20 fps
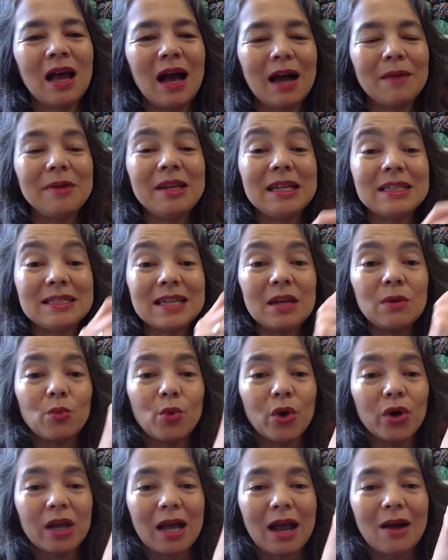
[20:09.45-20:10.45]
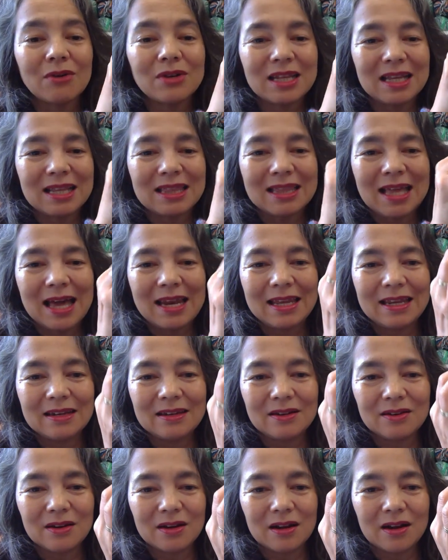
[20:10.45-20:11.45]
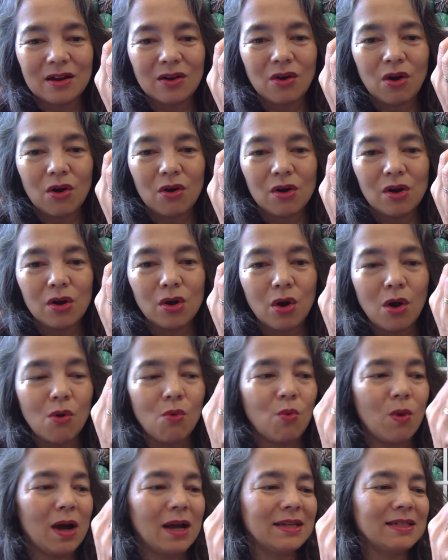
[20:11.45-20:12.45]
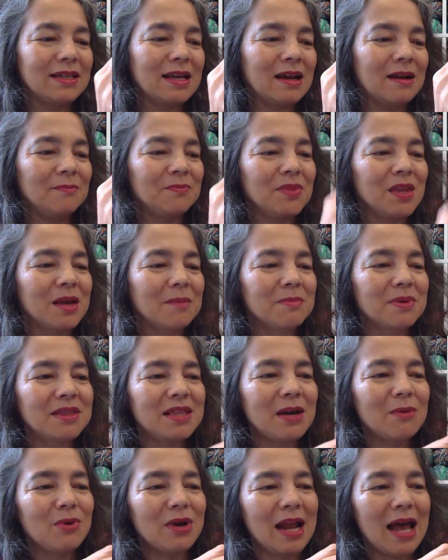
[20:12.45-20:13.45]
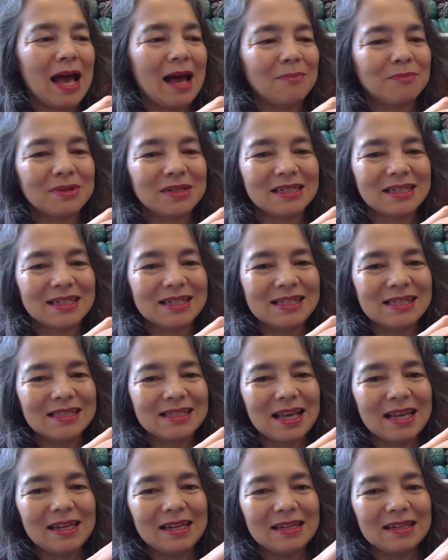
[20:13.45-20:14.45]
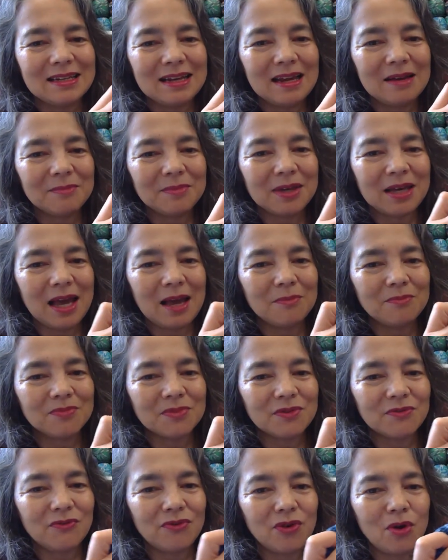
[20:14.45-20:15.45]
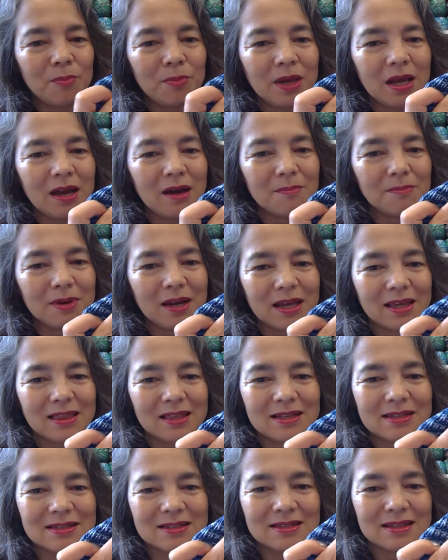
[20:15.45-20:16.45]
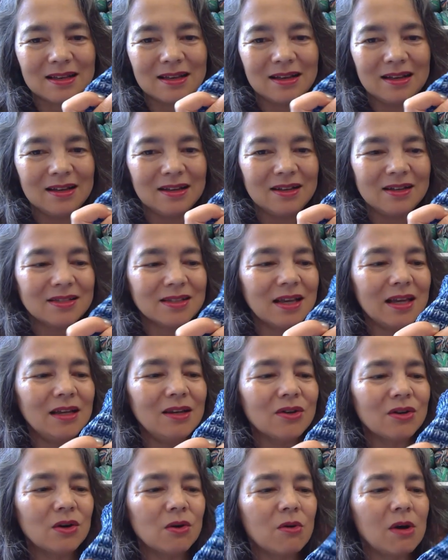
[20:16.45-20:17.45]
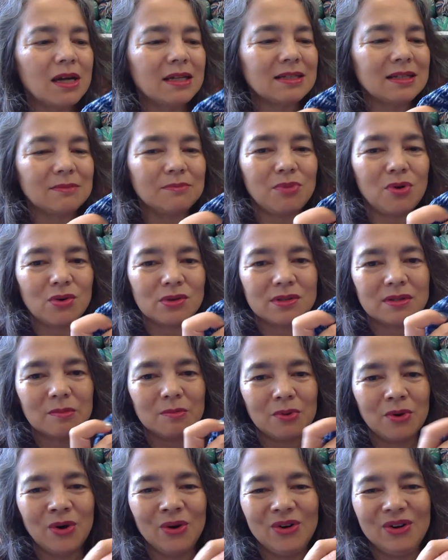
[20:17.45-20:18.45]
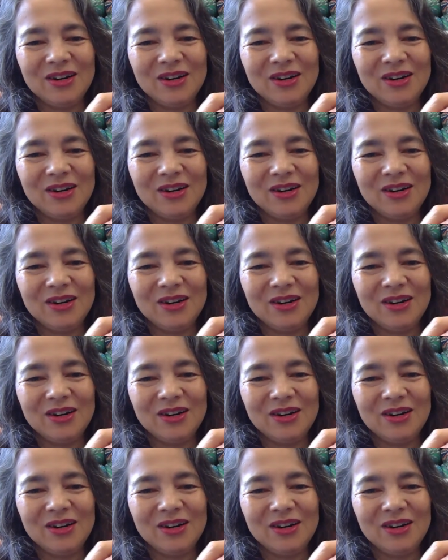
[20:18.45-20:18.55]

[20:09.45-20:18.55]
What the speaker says: I mean, it did work out in that it got a lot wider. But then what happened is that it kept flopping up like this. So it looked quite impossible.